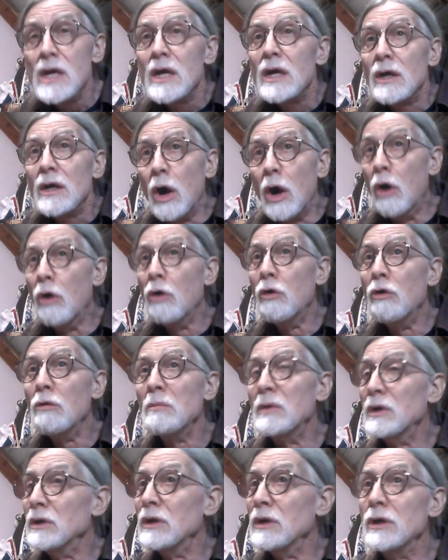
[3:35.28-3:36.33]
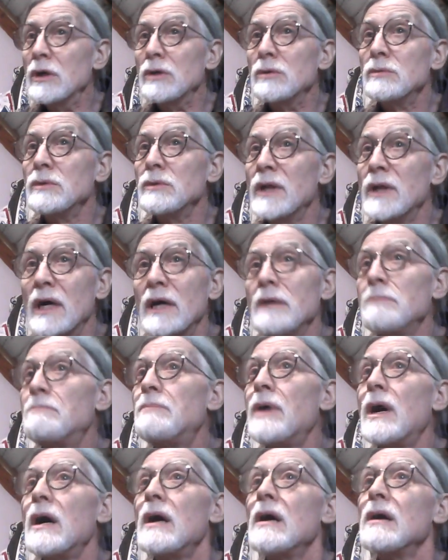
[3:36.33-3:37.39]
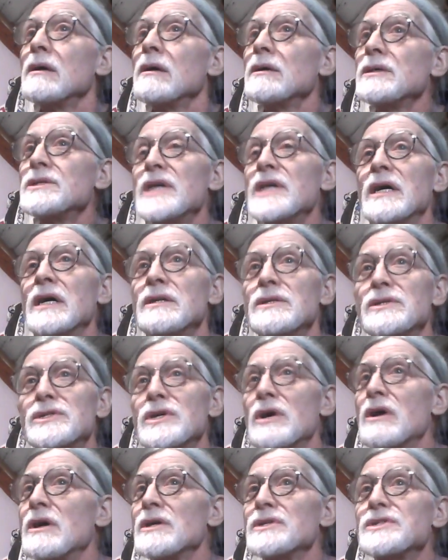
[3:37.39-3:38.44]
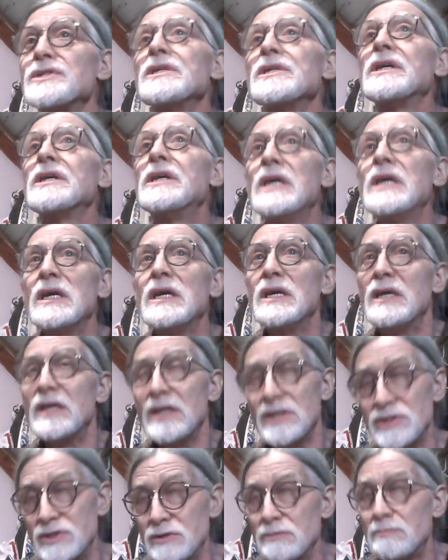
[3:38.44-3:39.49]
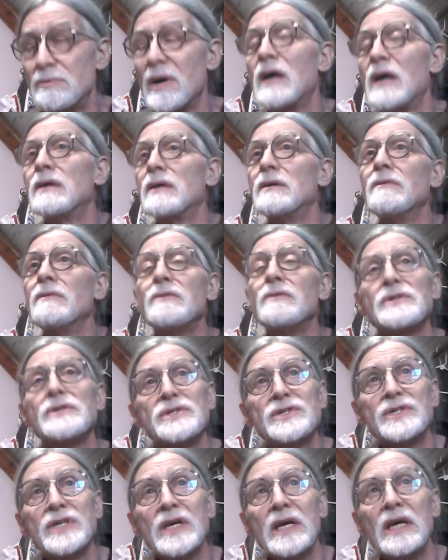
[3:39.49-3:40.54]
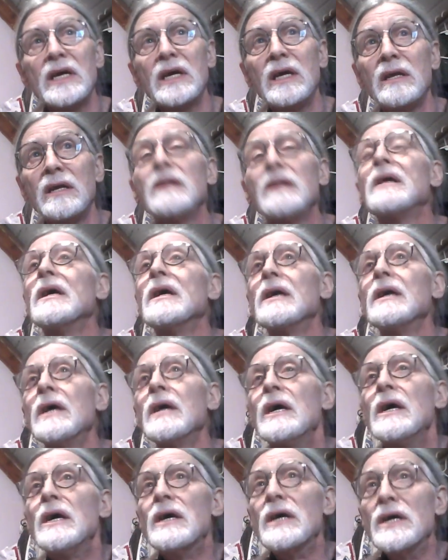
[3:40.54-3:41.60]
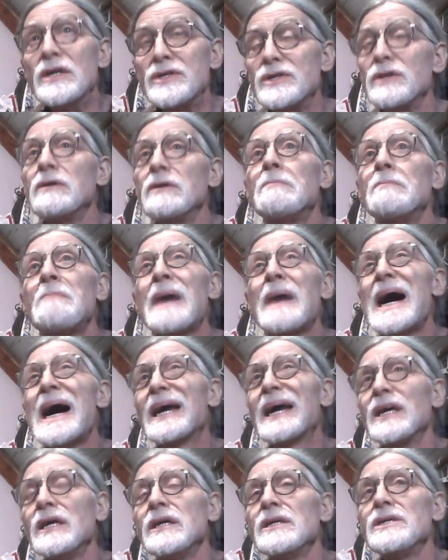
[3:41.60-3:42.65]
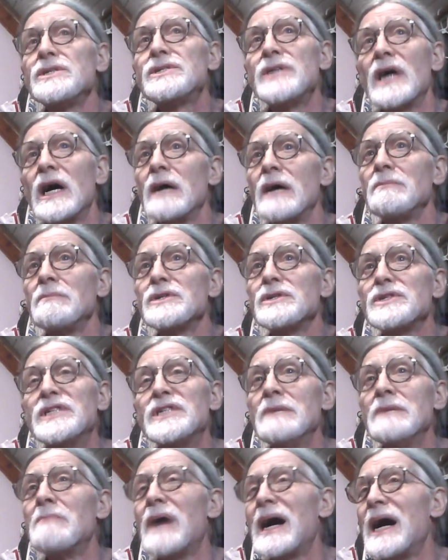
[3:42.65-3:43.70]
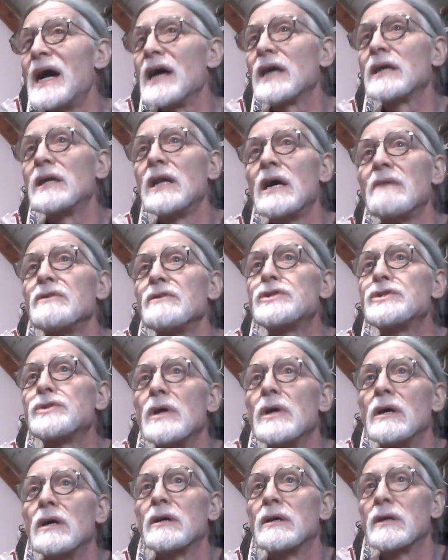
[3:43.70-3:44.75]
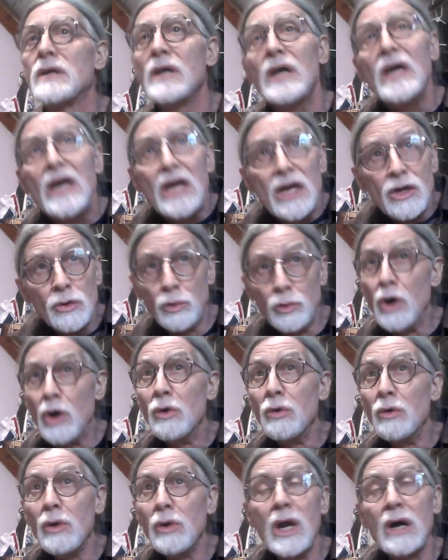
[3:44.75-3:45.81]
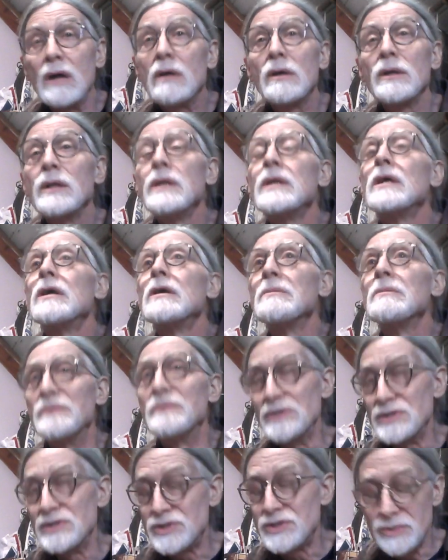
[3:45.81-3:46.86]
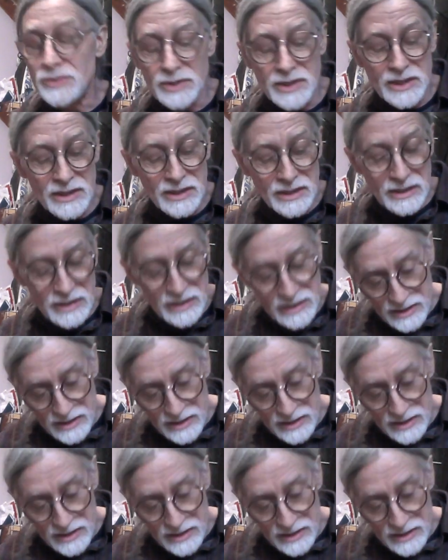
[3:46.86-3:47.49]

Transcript: Home alone I parked and tossed the keys upon the seat, and turned back in time to see my clever truck roll on up the street.